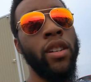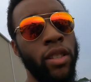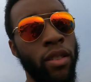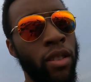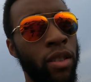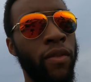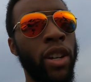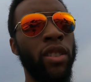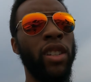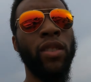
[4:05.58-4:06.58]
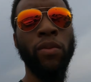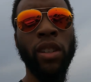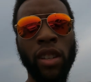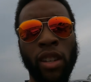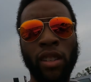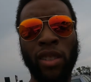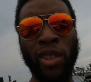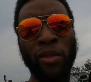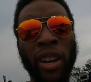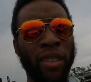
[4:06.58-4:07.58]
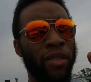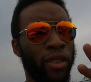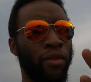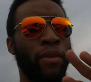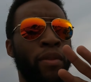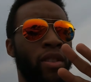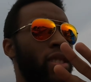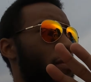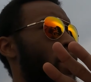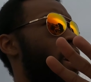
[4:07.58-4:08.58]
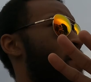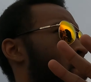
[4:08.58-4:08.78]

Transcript: right, so I know at the very least we can get 2 out of the 3 parts that we came